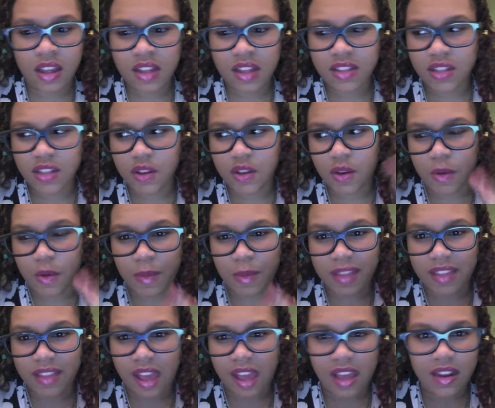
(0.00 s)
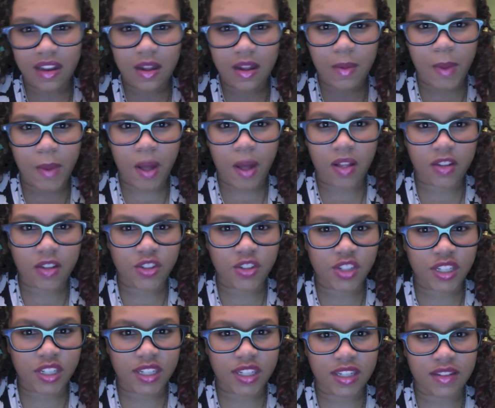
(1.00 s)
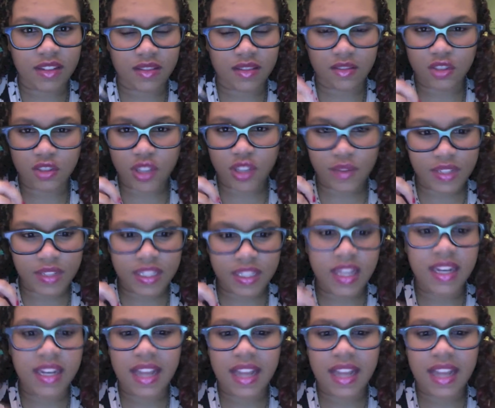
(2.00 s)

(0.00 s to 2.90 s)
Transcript: Zico made that apology and shaved his head.